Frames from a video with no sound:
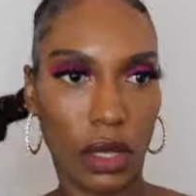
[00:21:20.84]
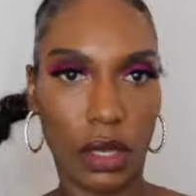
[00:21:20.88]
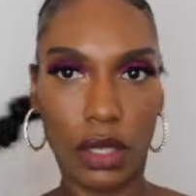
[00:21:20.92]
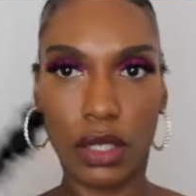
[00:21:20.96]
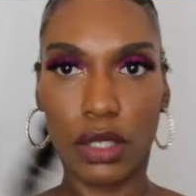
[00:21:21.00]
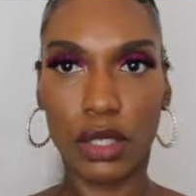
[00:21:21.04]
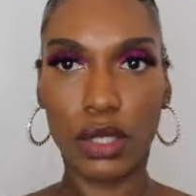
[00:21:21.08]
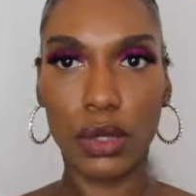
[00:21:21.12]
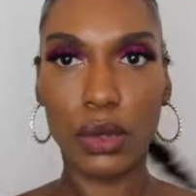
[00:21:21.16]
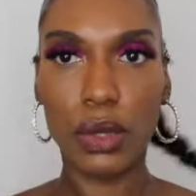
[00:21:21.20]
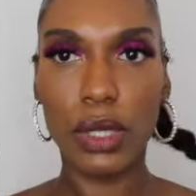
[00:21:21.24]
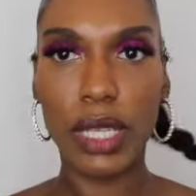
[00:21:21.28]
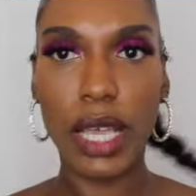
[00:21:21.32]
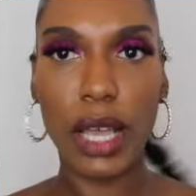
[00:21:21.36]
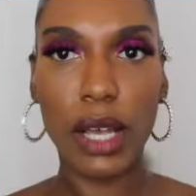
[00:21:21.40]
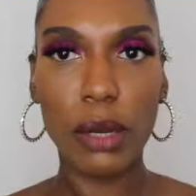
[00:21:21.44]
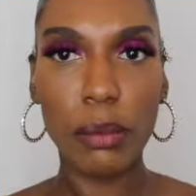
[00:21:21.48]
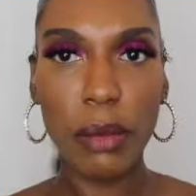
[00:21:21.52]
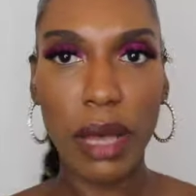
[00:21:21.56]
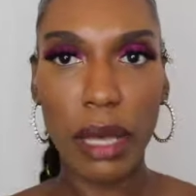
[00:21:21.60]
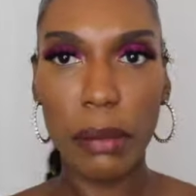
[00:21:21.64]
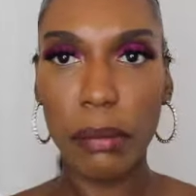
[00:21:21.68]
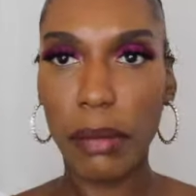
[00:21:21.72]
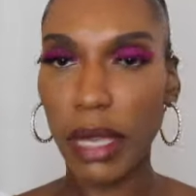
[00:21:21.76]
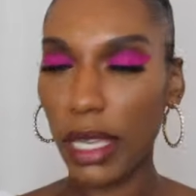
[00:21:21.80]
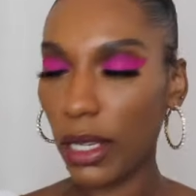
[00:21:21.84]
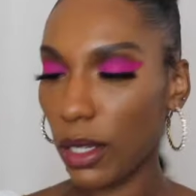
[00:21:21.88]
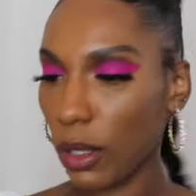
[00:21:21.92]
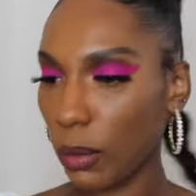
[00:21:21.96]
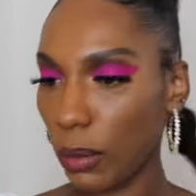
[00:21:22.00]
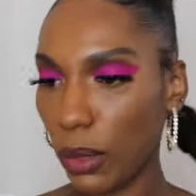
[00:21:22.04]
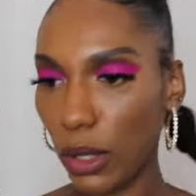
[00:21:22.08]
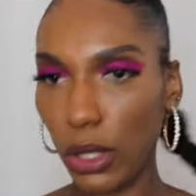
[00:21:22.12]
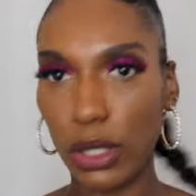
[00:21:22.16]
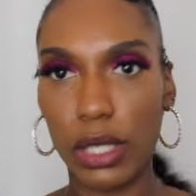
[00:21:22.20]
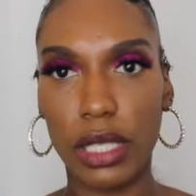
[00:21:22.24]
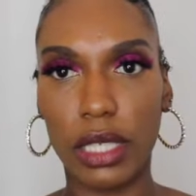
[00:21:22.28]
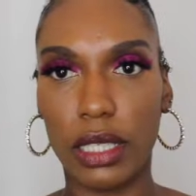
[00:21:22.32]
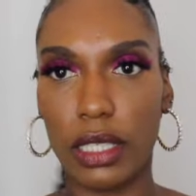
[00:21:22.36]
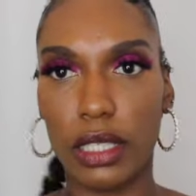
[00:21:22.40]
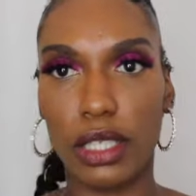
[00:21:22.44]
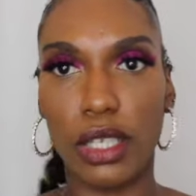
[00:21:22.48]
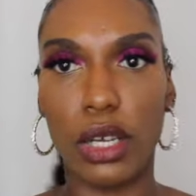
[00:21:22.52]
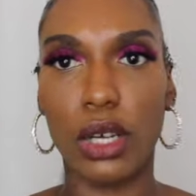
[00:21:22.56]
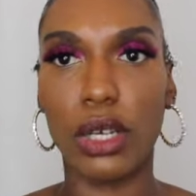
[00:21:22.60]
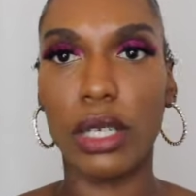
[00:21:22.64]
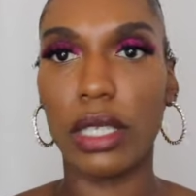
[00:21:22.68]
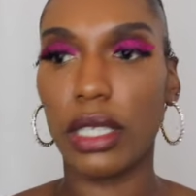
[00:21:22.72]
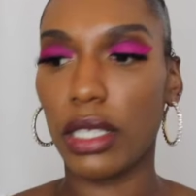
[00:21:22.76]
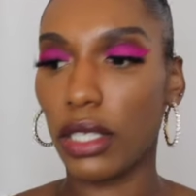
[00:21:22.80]
So now my makeup look is
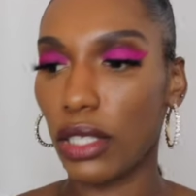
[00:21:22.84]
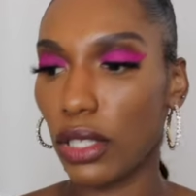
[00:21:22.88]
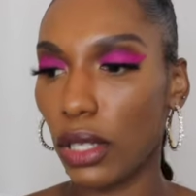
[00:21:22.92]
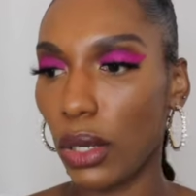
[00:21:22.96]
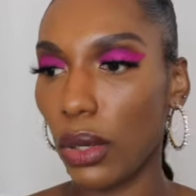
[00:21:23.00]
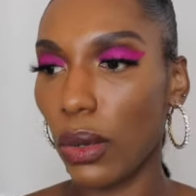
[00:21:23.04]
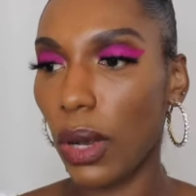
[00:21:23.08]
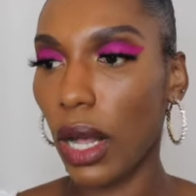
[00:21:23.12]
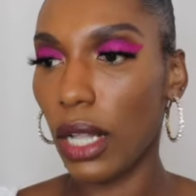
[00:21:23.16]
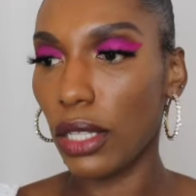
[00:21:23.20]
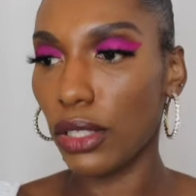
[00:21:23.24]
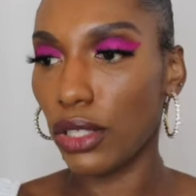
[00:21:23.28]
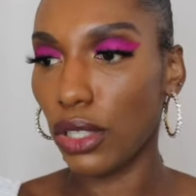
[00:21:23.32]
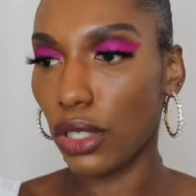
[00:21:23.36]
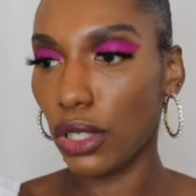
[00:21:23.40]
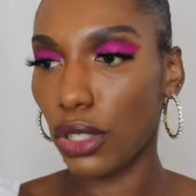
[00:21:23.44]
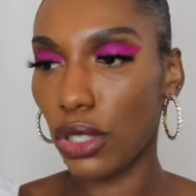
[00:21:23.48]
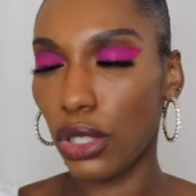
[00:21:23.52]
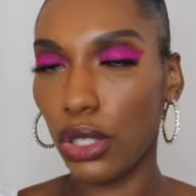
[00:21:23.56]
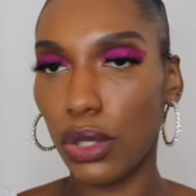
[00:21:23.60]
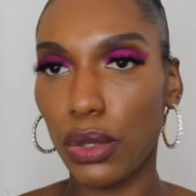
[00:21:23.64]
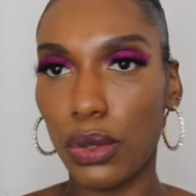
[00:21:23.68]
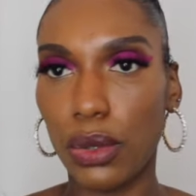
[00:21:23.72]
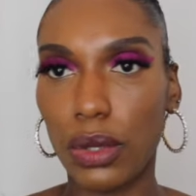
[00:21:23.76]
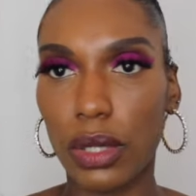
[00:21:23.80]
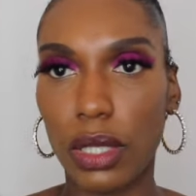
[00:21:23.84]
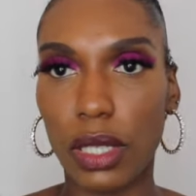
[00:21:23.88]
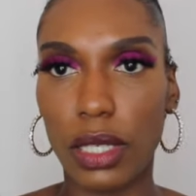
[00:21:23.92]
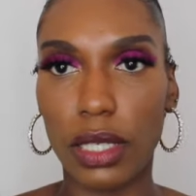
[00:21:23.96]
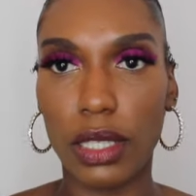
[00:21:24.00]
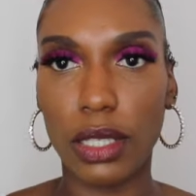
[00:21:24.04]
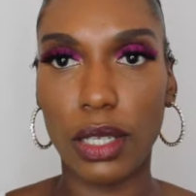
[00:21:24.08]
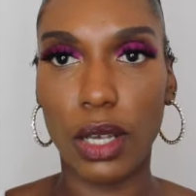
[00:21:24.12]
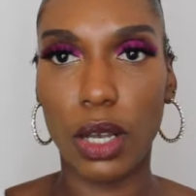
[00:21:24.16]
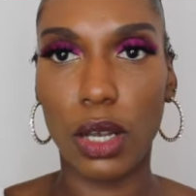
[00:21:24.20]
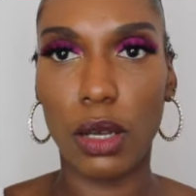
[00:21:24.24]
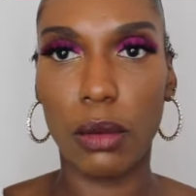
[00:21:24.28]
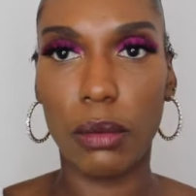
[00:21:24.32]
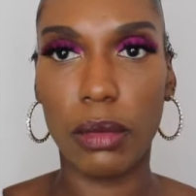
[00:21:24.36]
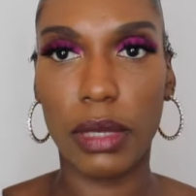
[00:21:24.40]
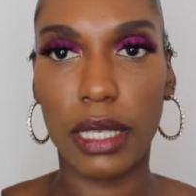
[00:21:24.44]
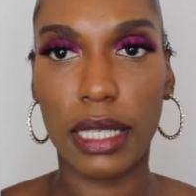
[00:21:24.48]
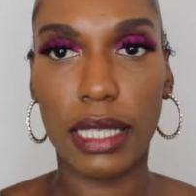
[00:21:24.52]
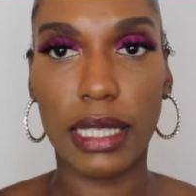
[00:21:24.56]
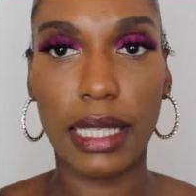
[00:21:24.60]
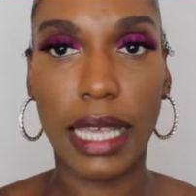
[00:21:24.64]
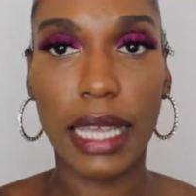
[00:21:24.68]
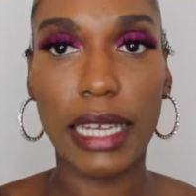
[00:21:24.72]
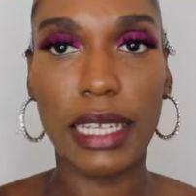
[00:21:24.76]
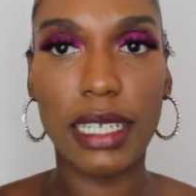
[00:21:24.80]
done, so I'll just use some
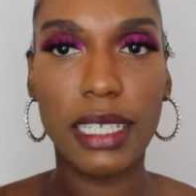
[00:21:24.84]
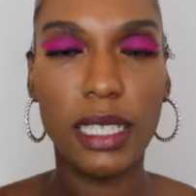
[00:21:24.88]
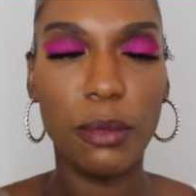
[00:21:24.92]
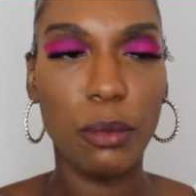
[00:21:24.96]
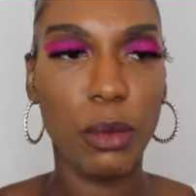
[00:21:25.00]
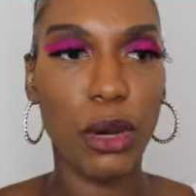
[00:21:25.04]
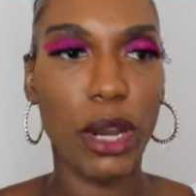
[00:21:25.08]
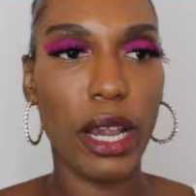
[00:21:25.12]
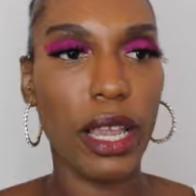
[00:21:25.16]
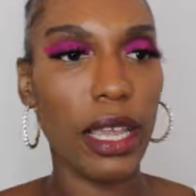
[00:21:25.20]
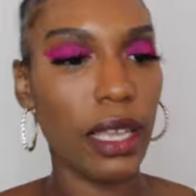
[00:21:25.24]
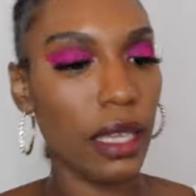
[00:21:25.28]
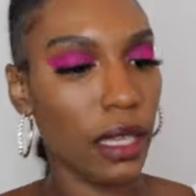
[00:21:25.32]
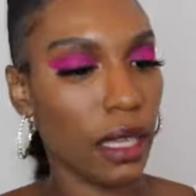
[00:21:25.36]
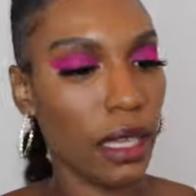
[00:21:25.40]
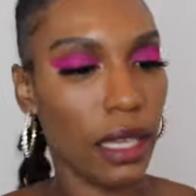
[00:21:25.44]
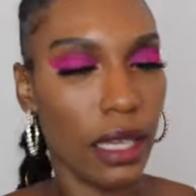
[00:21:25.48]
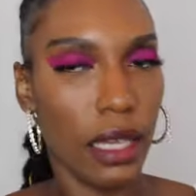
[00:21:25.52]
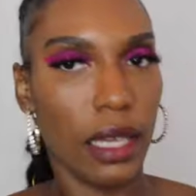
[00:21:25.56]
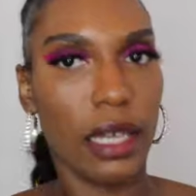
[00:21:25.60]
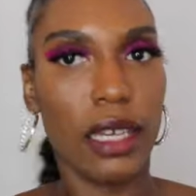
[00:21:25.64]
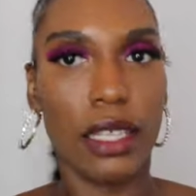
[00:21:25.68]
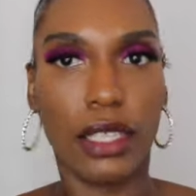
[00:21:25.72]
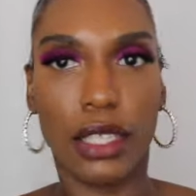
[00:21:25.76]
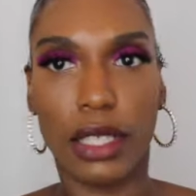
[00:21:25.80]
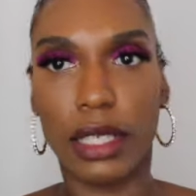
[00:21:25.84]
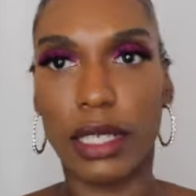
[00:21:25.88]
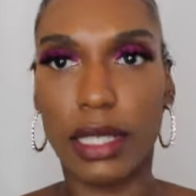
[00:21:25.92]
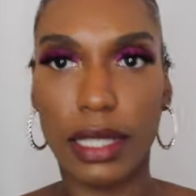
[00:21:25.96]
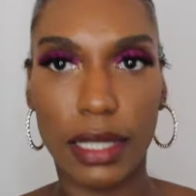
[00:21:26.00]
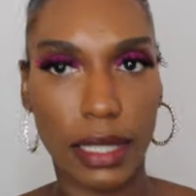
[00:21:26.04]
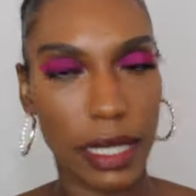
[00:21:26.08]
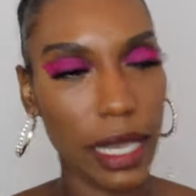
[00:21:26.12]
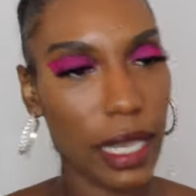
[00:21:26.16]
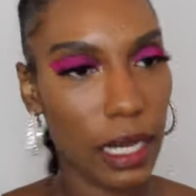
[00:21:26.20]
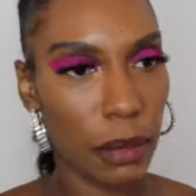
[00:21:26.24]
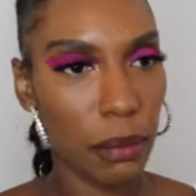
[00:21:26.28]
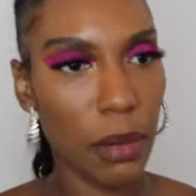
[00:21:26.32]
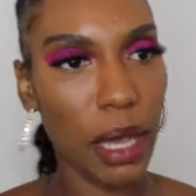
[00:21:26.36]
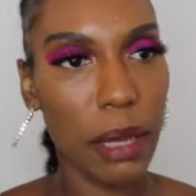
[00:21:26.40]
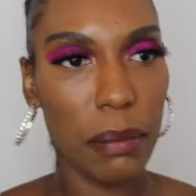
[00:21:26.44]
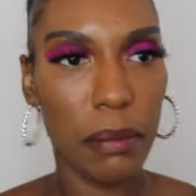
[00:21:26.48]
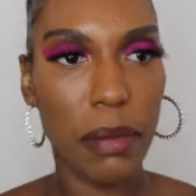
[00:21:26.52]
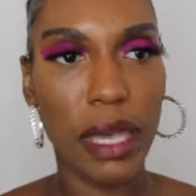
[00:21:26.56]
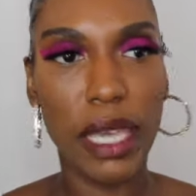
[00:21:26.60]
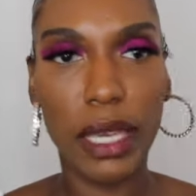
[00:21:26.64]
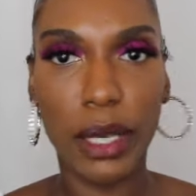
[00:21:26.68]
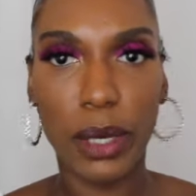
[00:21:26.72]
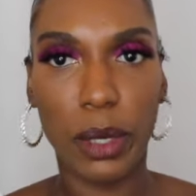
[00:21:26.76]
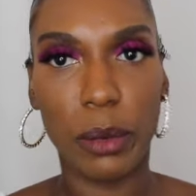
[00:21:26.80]
setting spray to set my
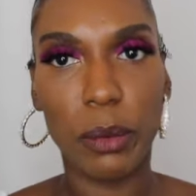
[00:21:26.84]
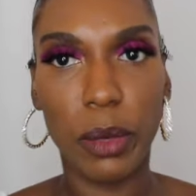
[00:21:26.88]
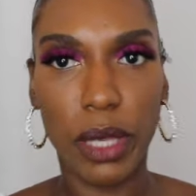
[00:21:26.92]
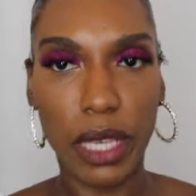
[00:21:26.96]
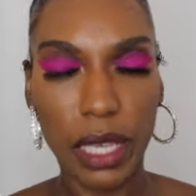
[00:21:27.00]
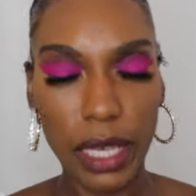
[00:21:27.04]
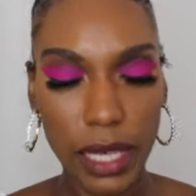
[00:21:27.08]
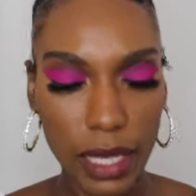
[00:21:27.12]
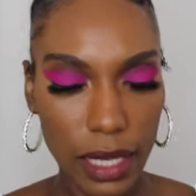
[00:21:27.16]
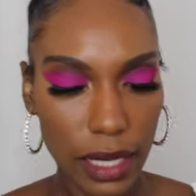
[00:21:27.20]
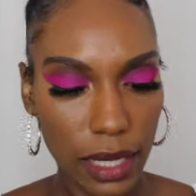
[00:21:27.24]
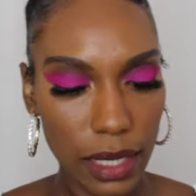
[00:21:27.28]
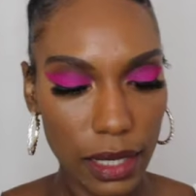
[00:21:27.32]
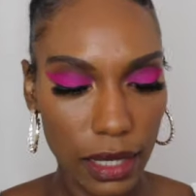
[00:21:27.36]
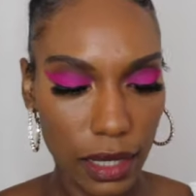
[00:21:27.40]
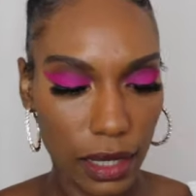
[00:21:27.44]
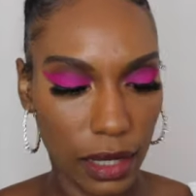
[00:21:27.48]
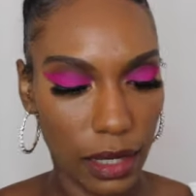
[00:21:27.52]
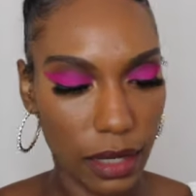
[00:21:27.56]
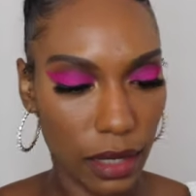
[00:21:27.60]
makeup in,